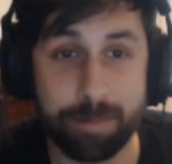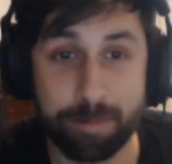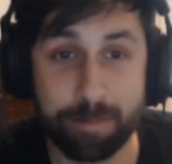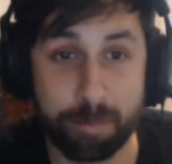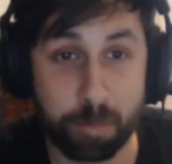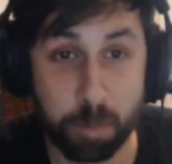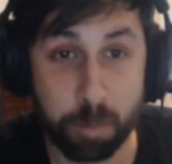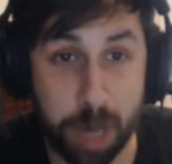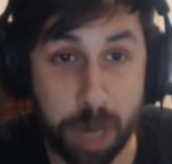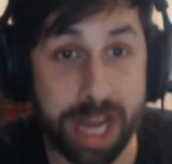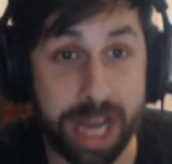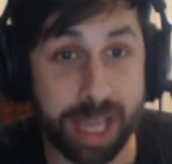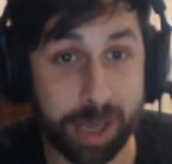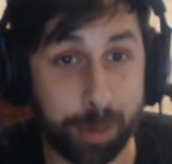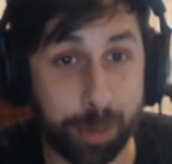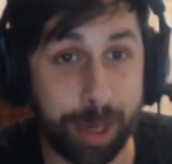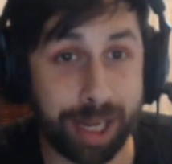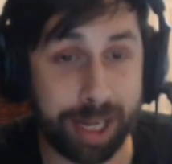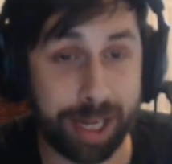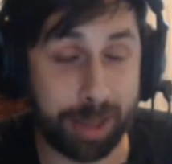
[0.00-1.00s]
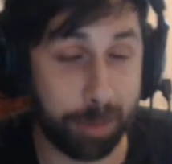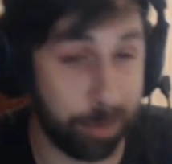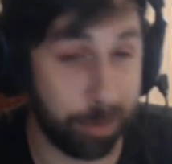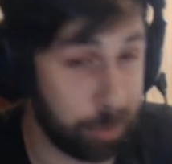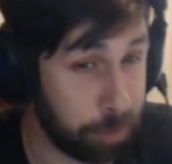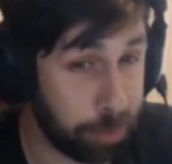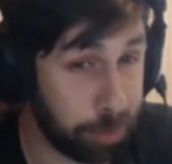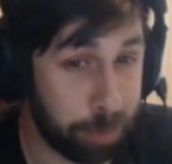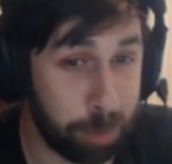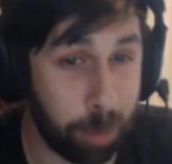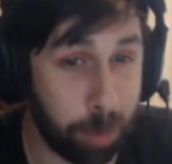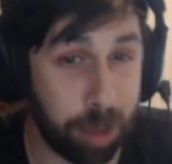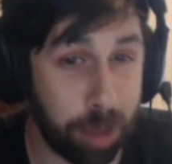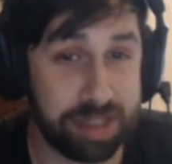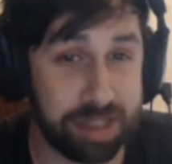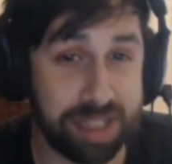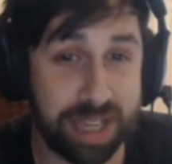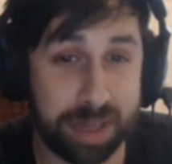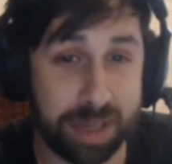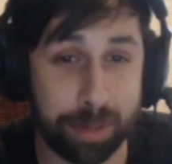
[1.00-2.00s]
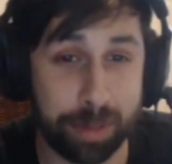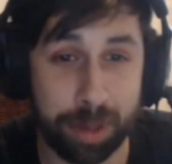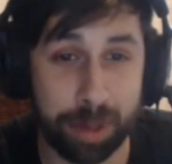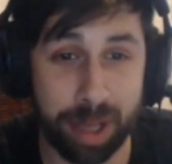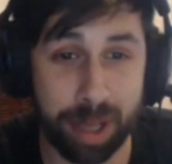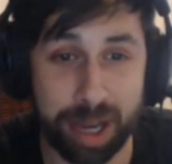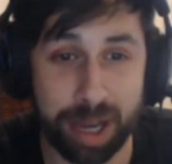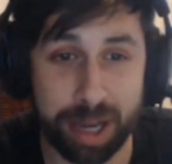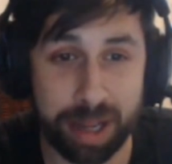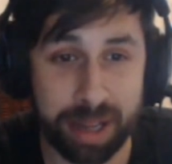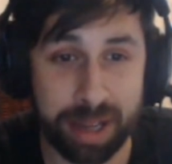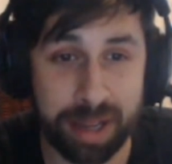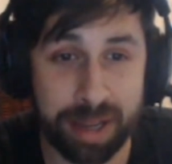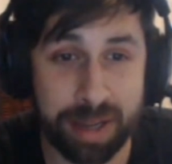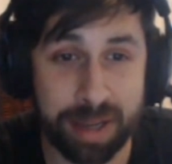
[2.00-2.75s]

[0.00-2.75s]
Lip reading: really quickly with one single line.